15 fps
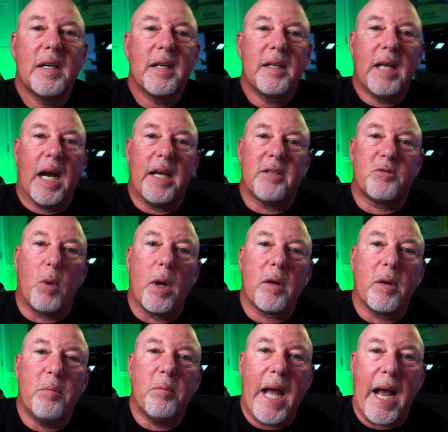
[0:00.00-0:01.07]
guys,
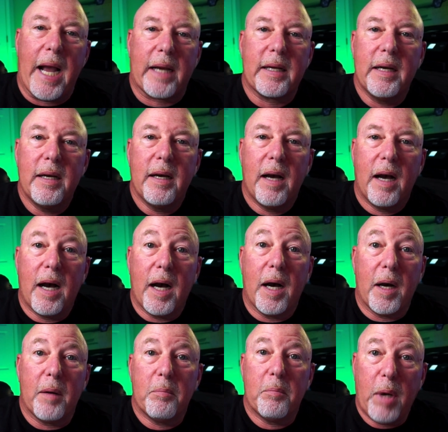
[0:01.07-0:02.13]
welcome back.
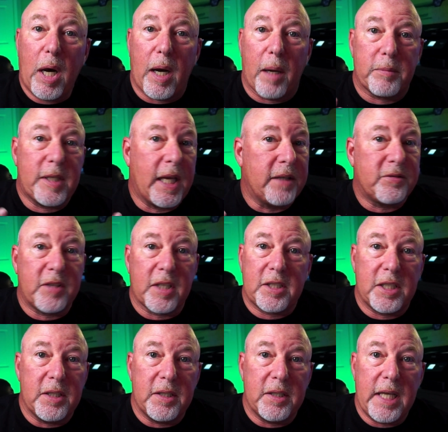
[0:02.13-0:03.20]
Uh, Bob,
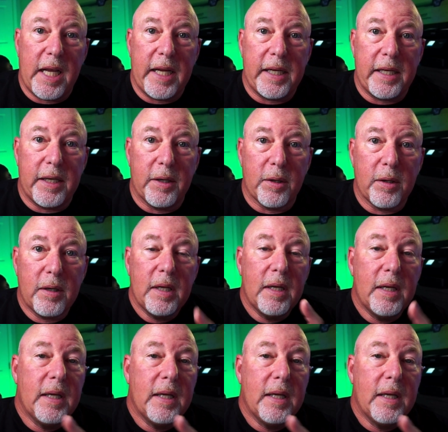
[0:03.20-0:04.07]
K6UDA here